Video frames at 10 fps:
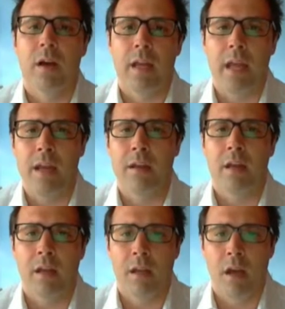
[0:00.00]
in
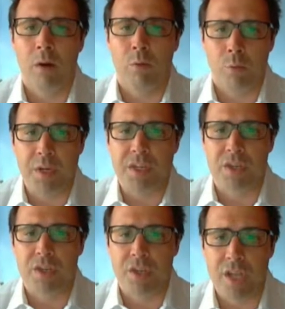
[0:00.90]

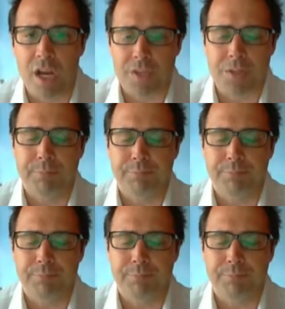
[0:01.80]
recent years.